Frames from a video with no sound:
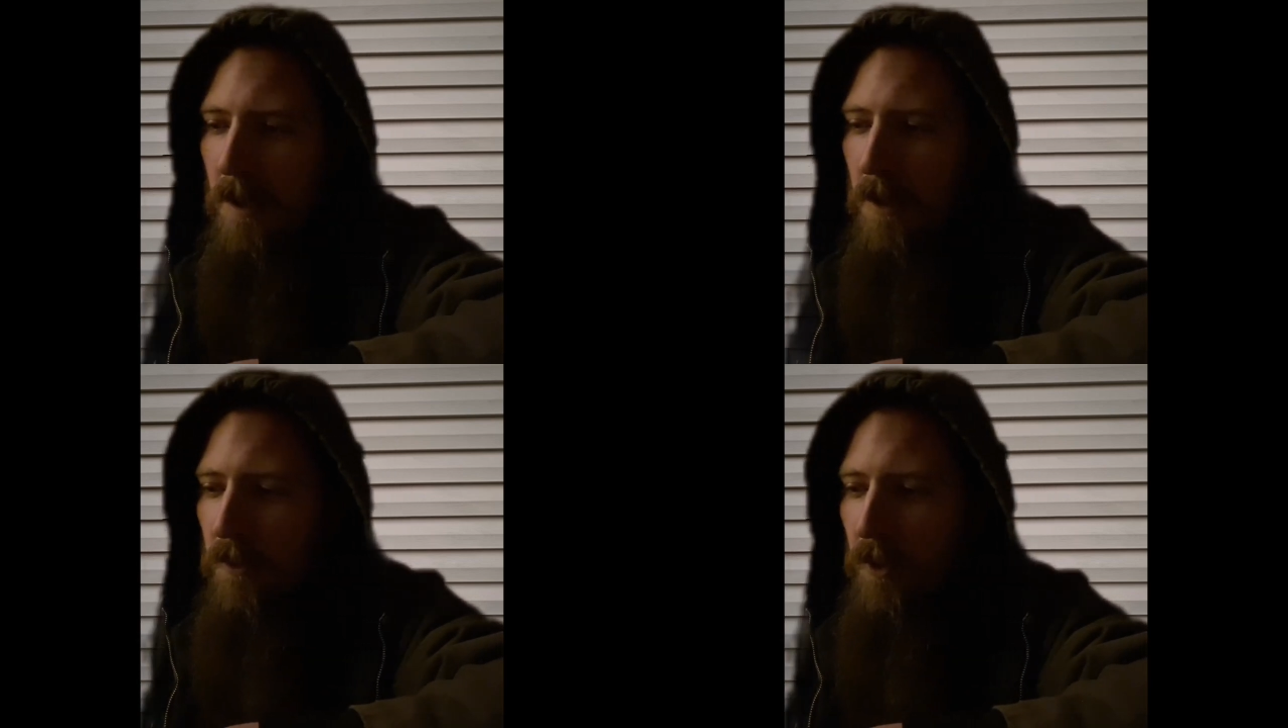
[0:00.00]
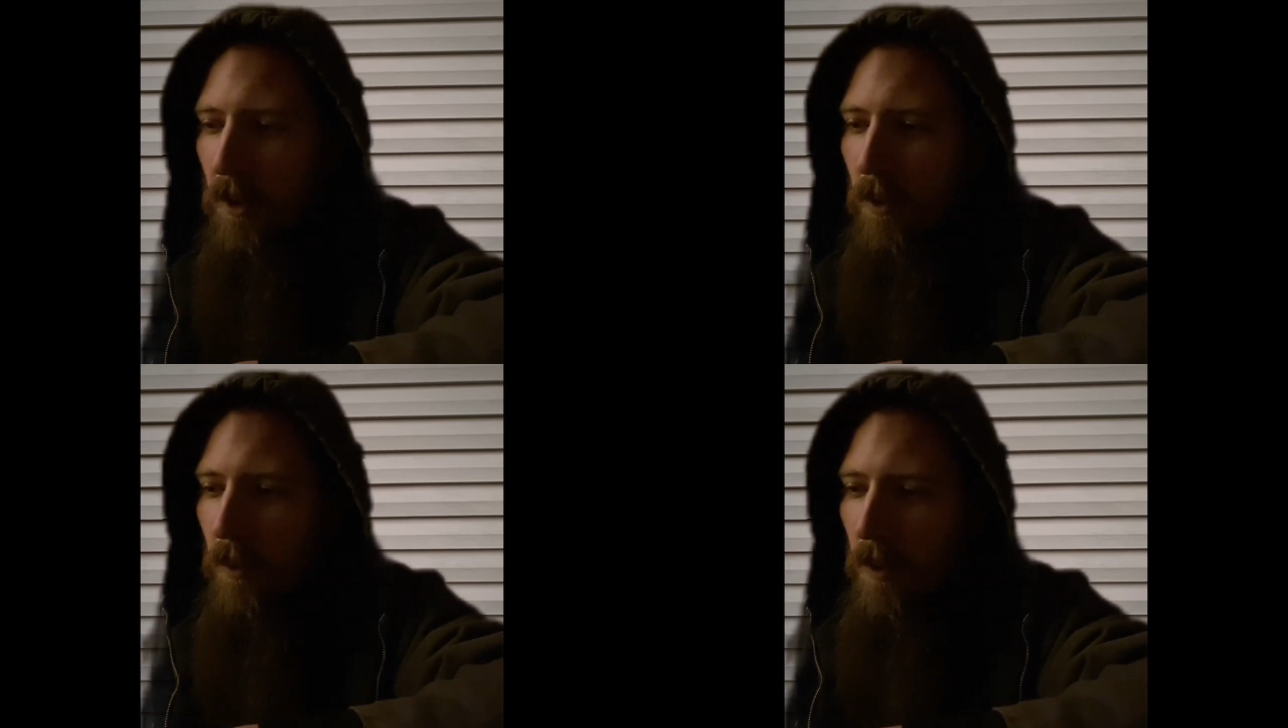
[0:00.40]

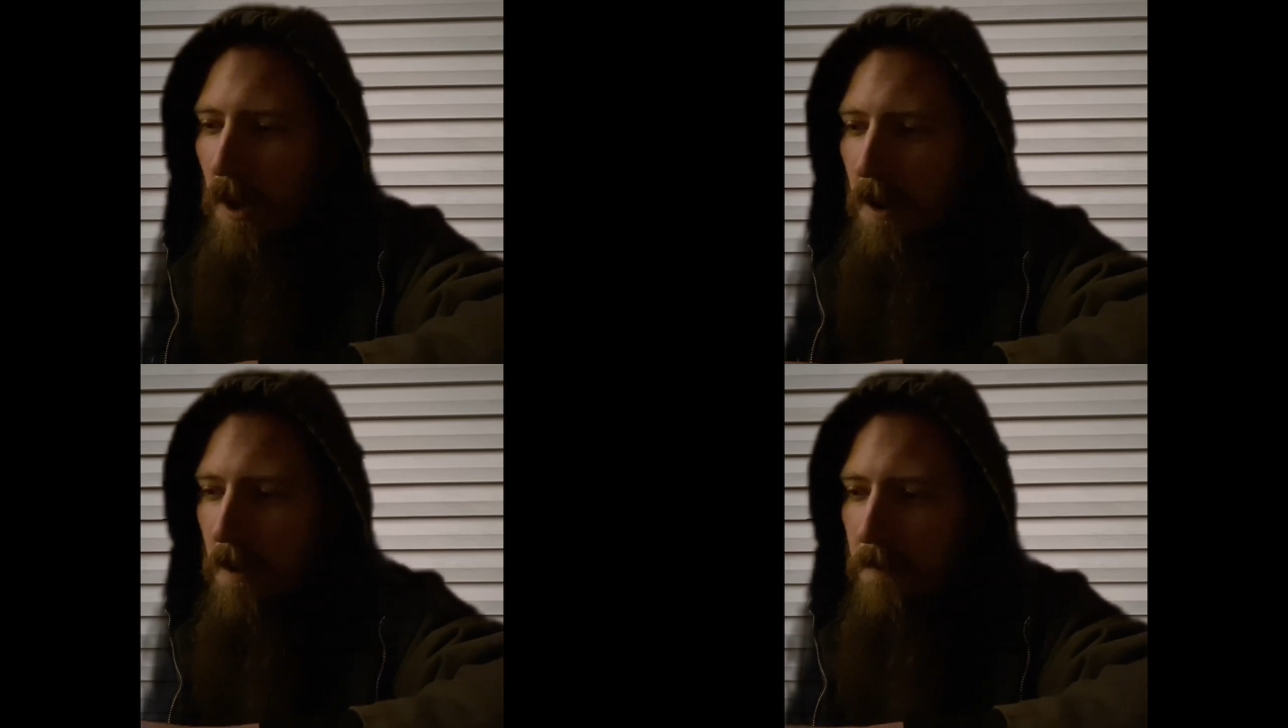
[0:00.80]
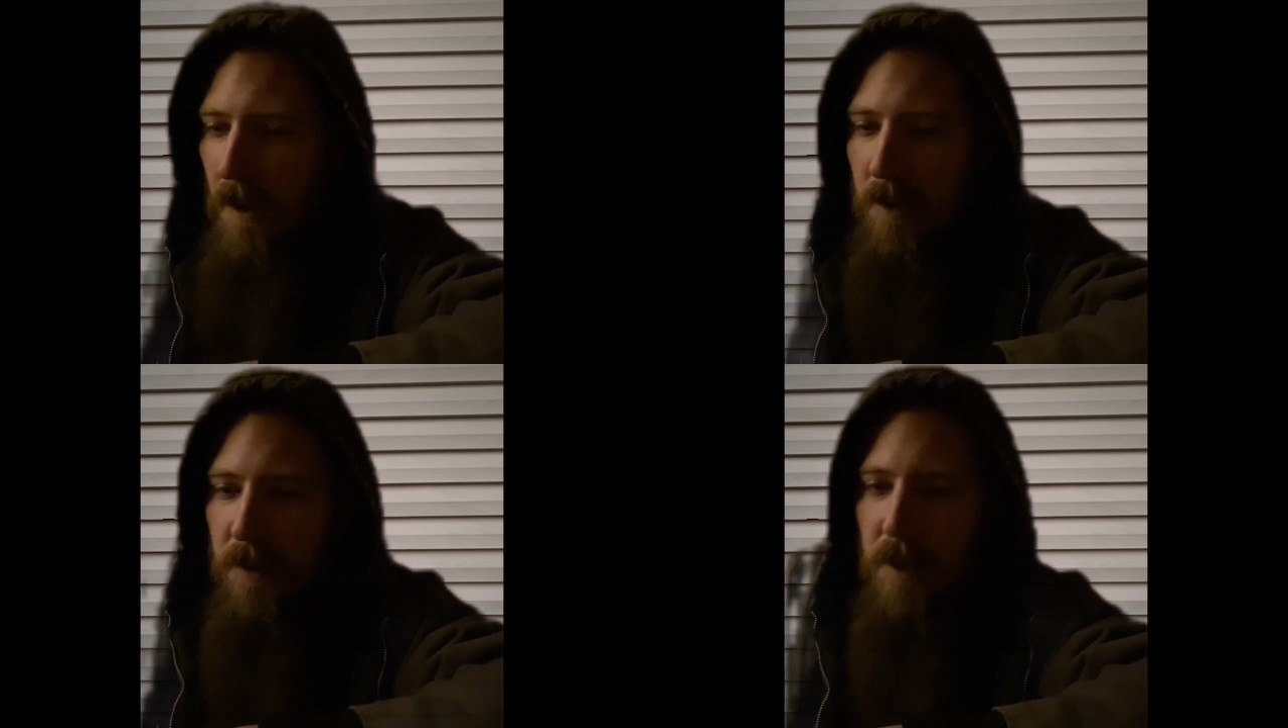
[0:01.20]
So
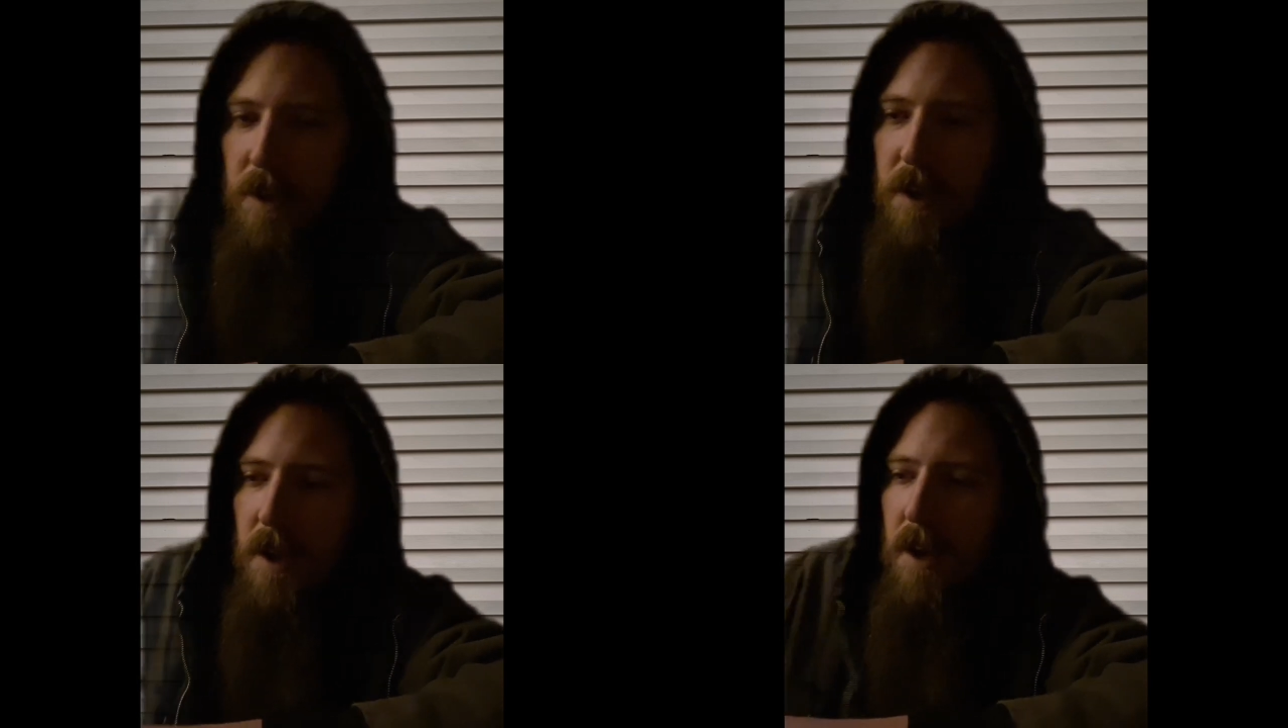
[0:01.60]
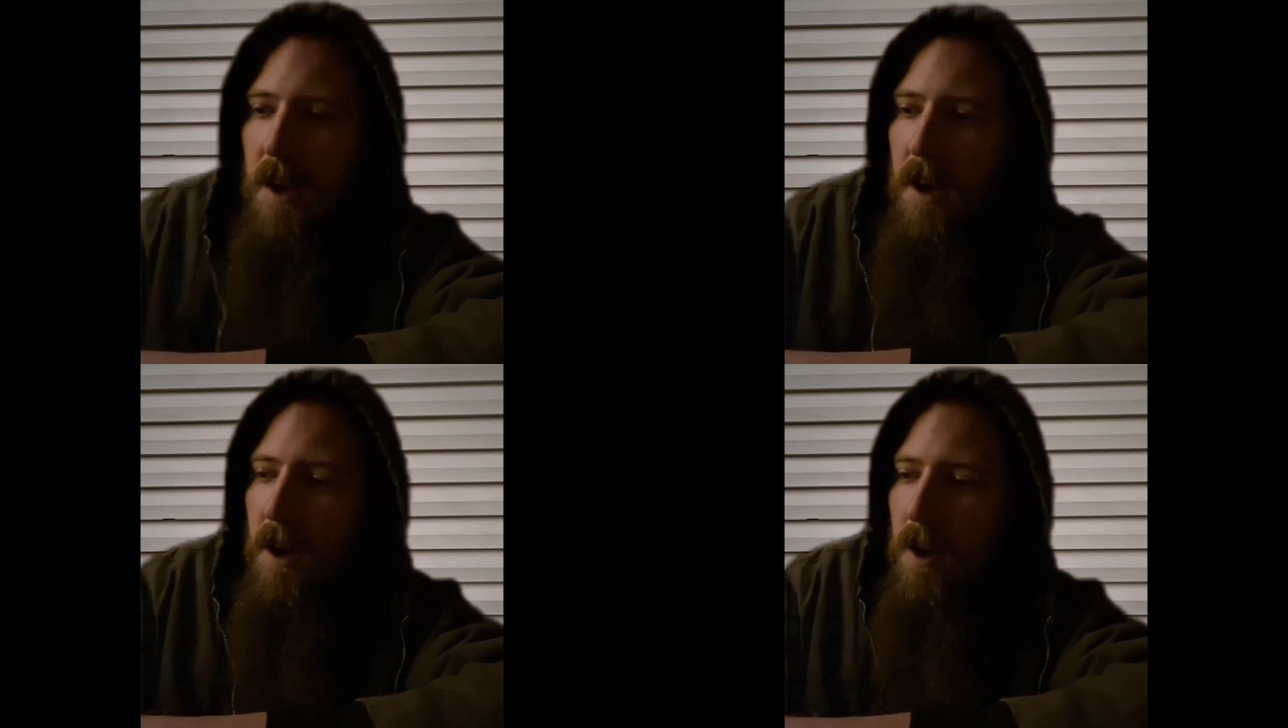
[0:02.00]
finally,
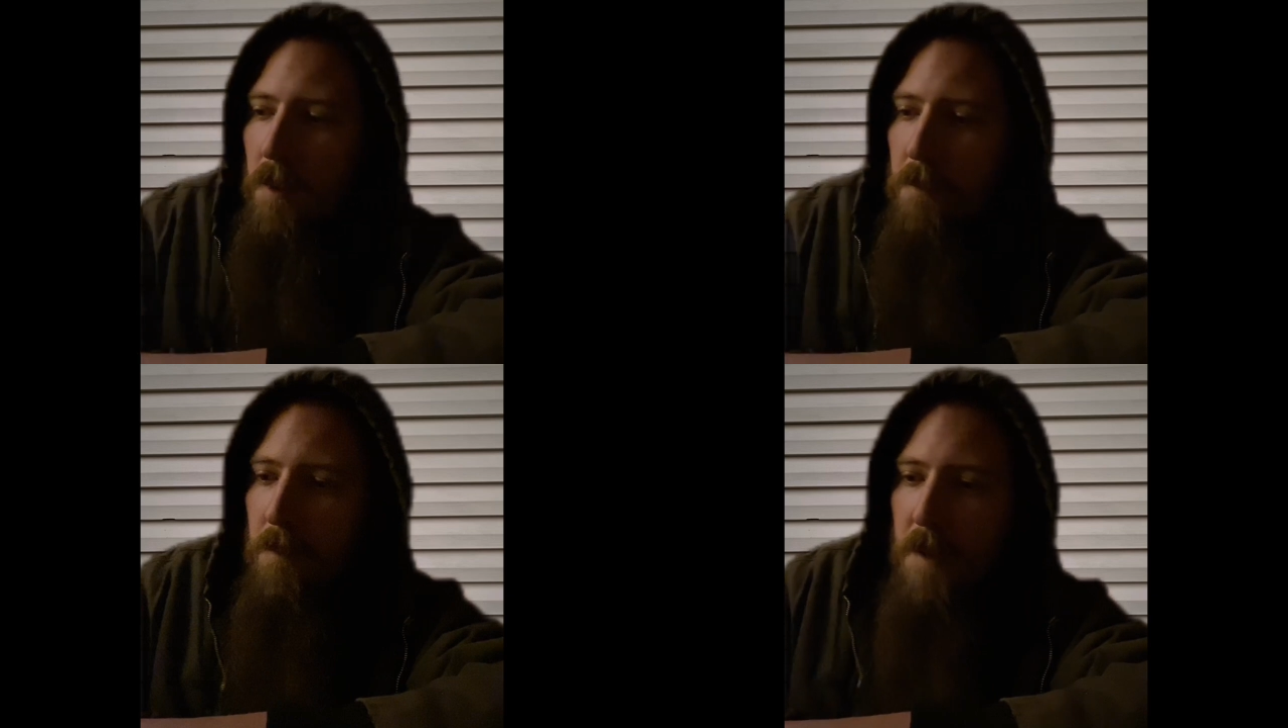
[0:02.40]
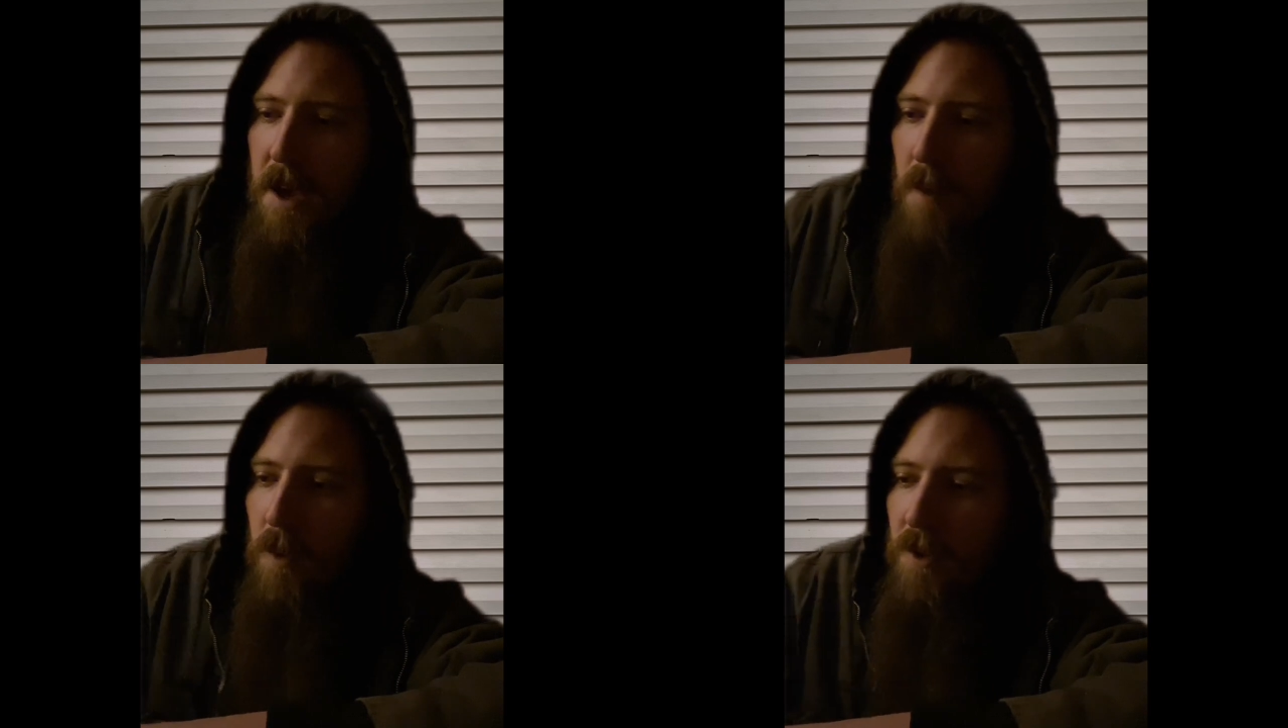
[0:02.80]

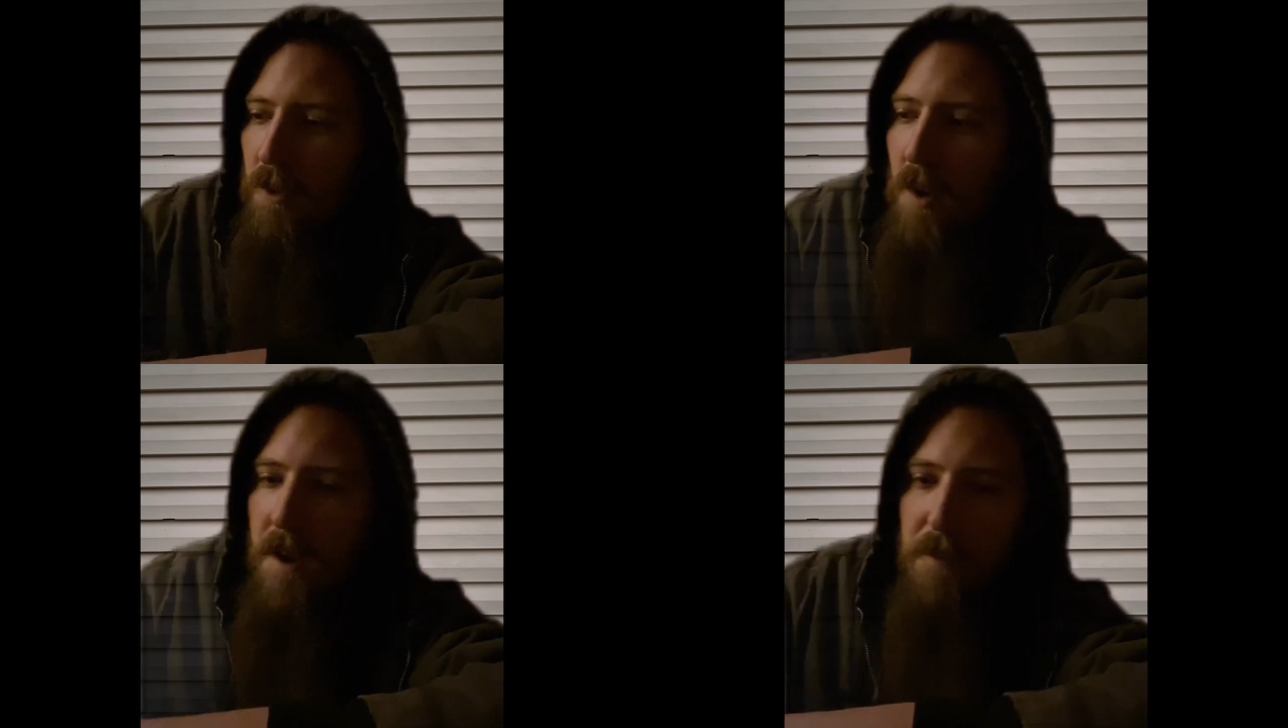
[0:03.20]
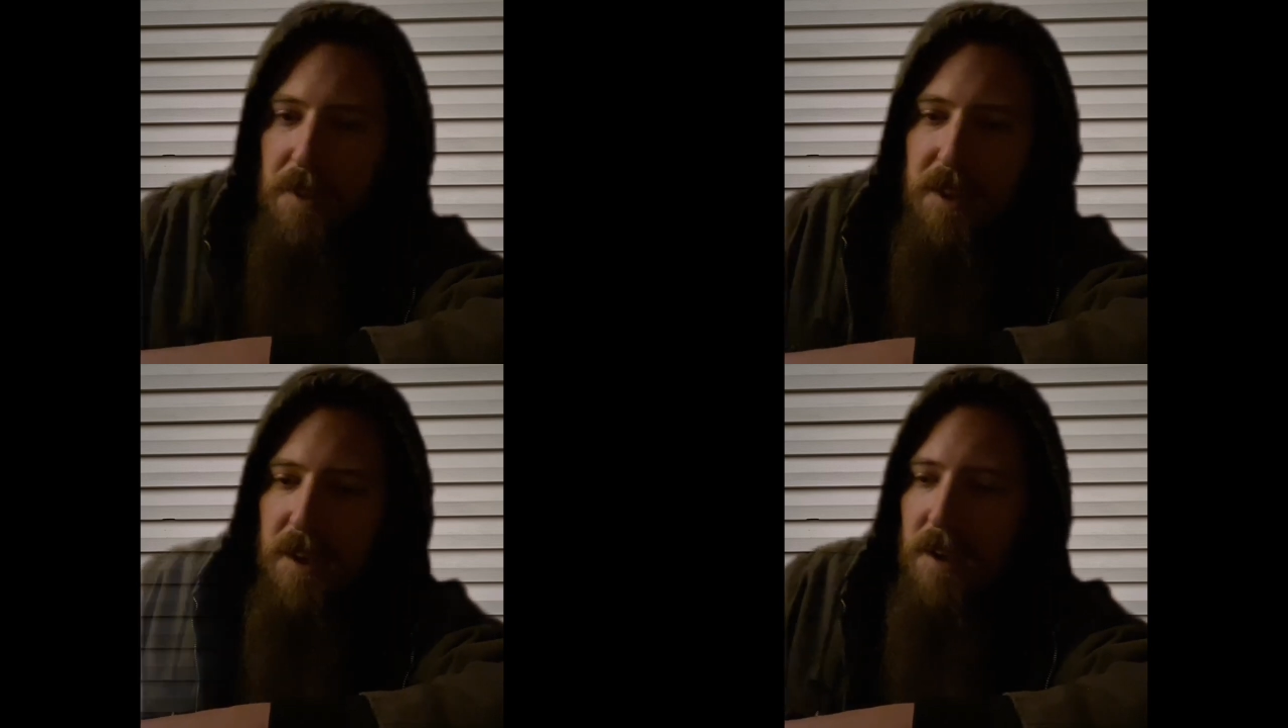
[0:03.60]
man, I went through
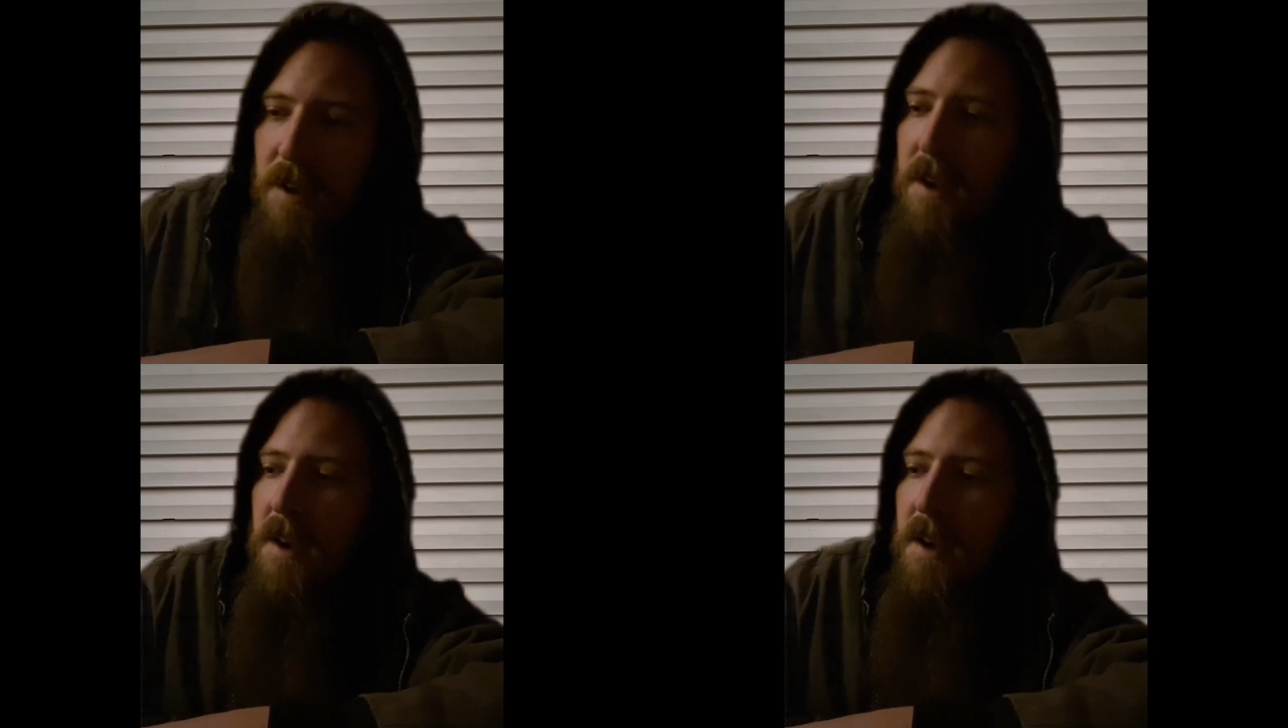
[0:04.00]
everything.